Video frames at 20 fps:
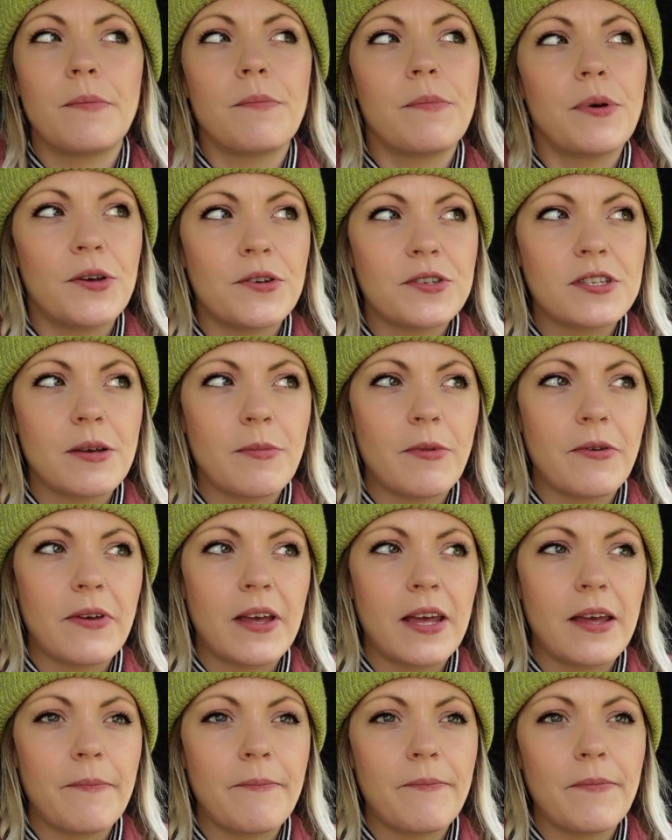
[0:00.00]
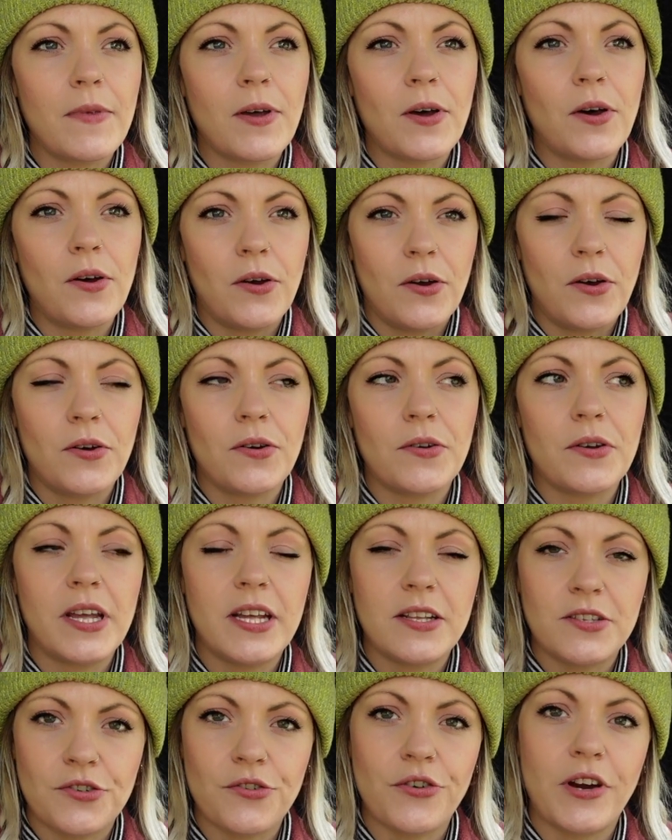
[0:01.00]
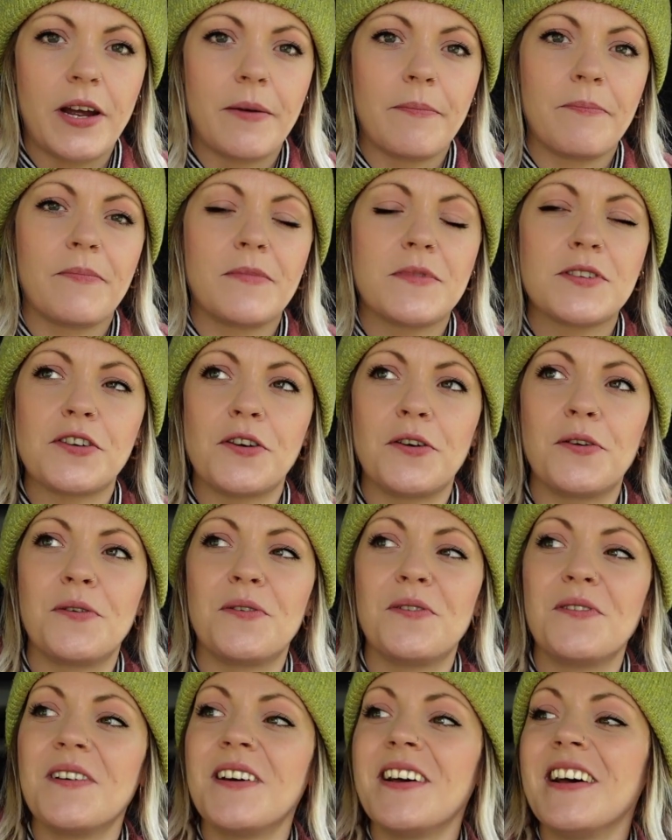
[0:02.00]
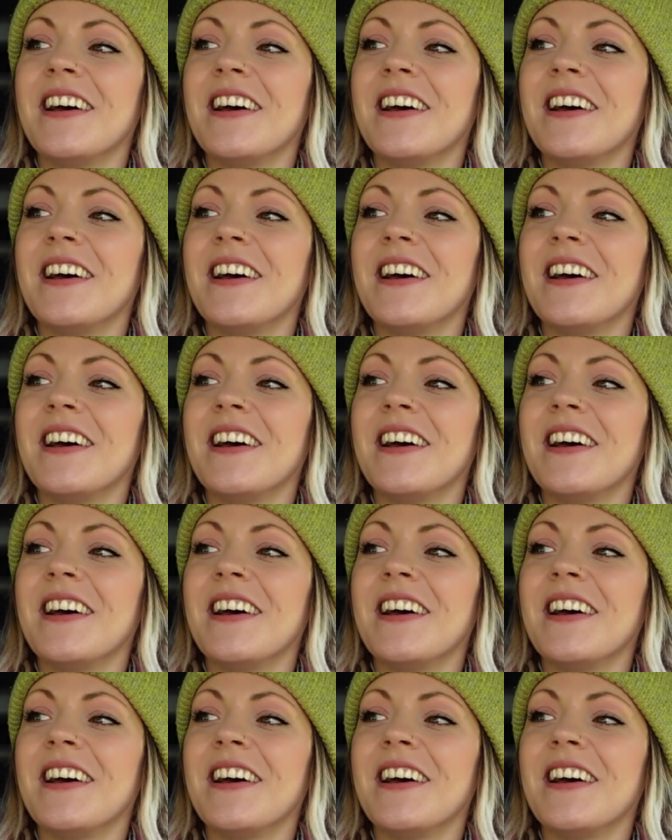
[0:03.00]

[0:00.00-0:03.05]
put some of it on Instagram. So